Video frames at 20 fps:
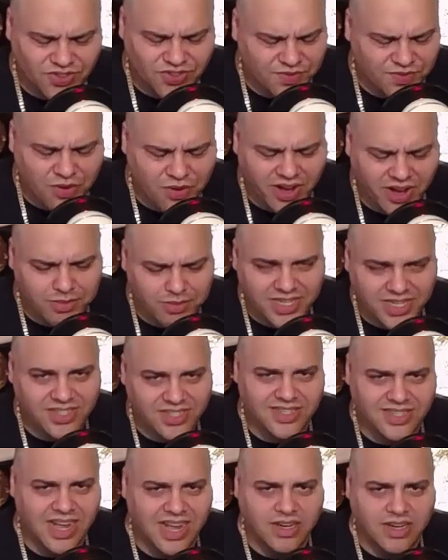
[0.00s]
Park
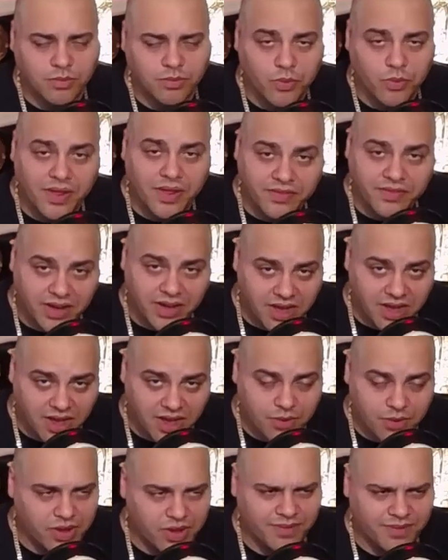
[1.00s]
imitation, not good, but we have
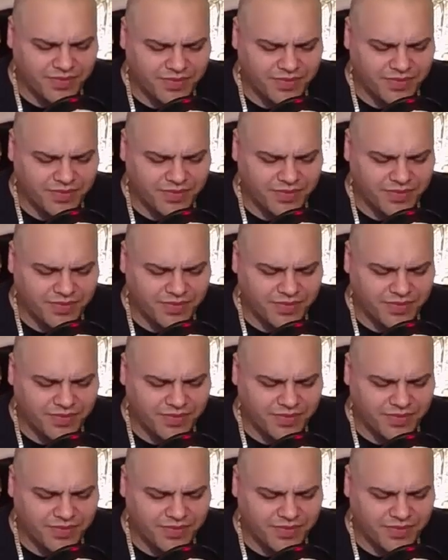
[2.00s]
we have.